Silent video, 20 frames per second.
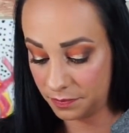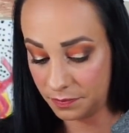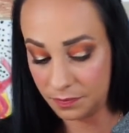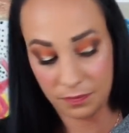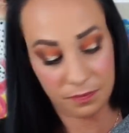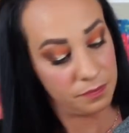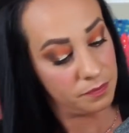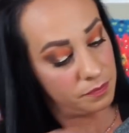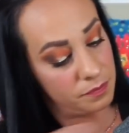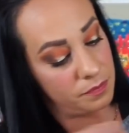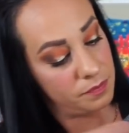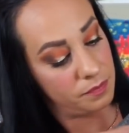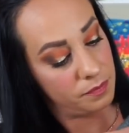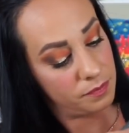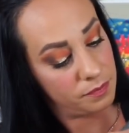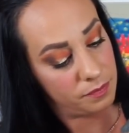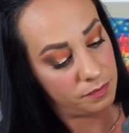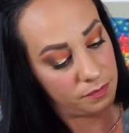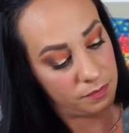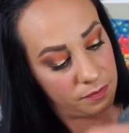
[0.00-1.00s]

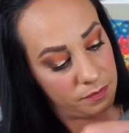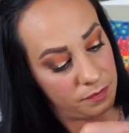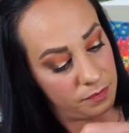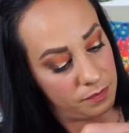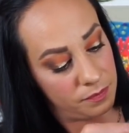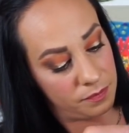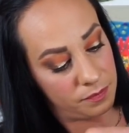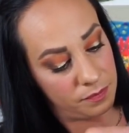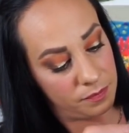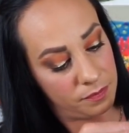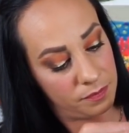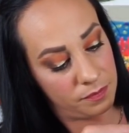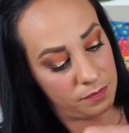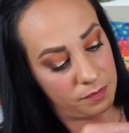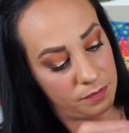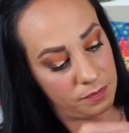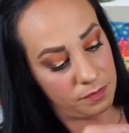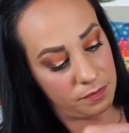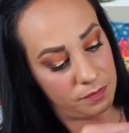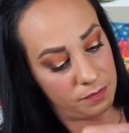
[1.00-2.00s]

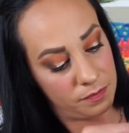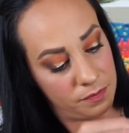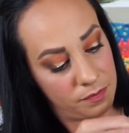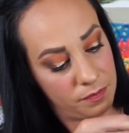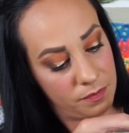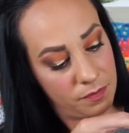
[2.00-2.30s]
(no one is talking)